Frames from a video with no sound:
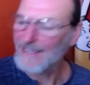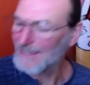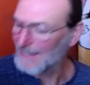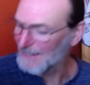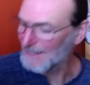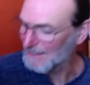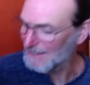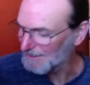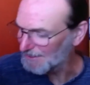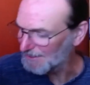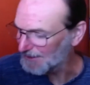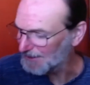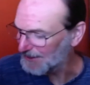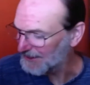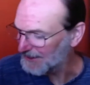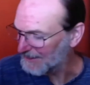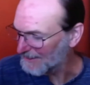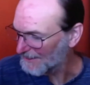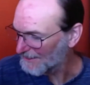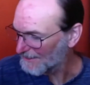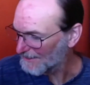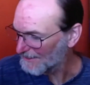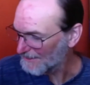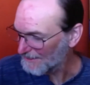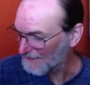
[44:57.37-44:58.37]

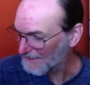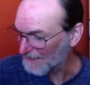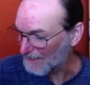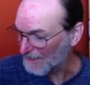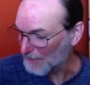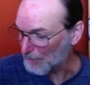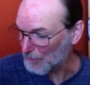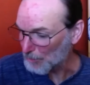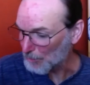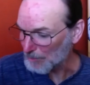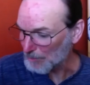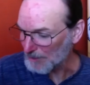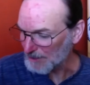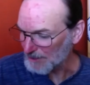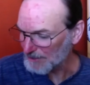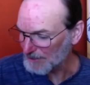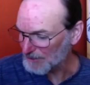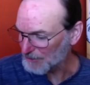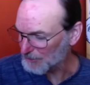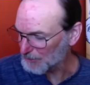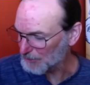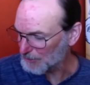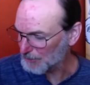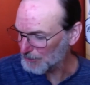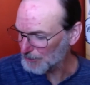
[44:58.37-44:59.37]
and uh,
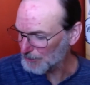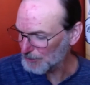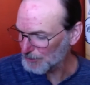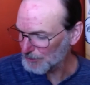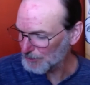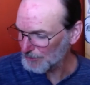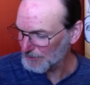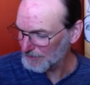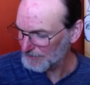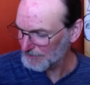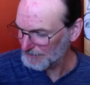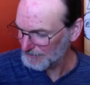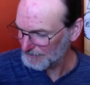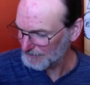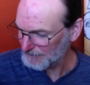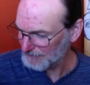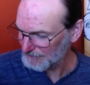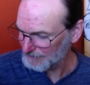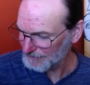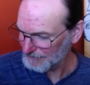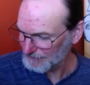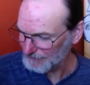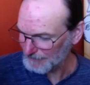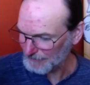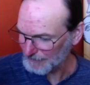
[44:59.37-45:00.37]
we do
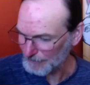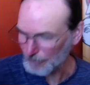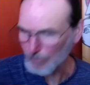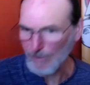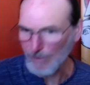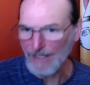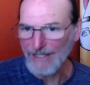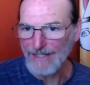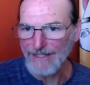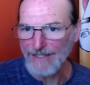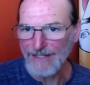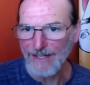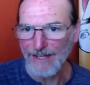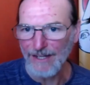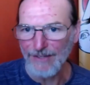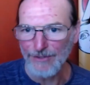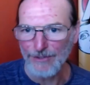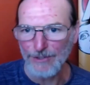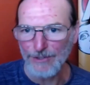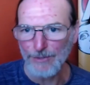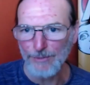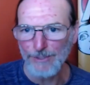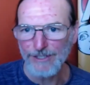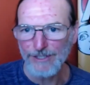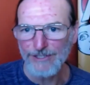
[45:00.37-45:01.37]
run
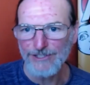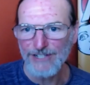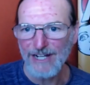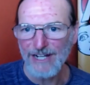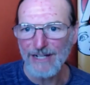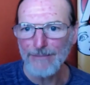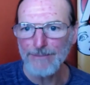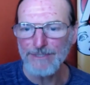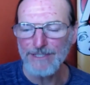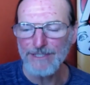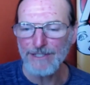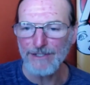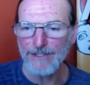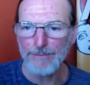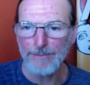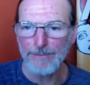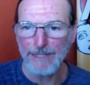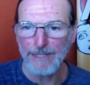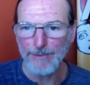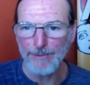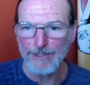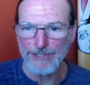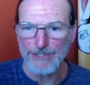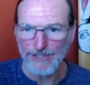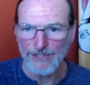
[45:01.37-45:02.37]
other workshops that
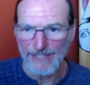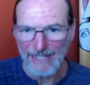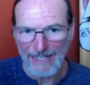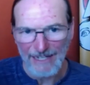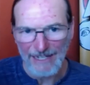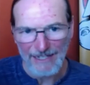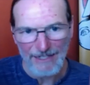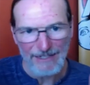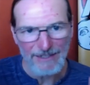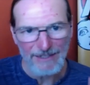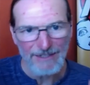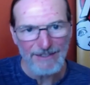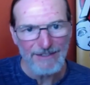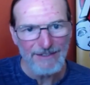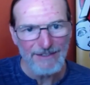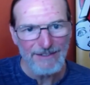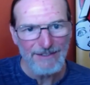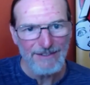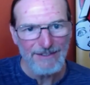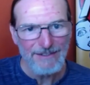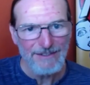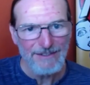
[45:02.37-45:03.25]
are pay what you can